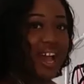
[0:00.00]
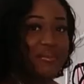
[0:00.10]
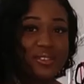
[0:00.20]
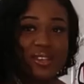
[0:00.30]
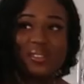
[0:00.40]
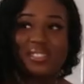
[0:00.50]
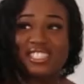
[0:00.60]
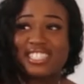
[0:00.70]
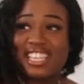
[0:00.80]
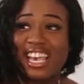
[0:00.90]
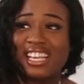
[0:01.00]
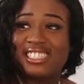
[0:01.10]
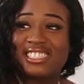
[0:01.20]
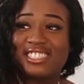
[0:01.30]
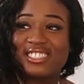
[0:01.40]
I'm so scared
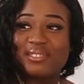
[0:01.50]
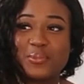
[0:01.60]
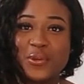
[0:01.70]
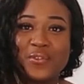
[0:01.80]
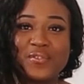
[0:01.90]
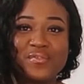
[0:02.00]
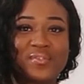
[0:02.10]
to just move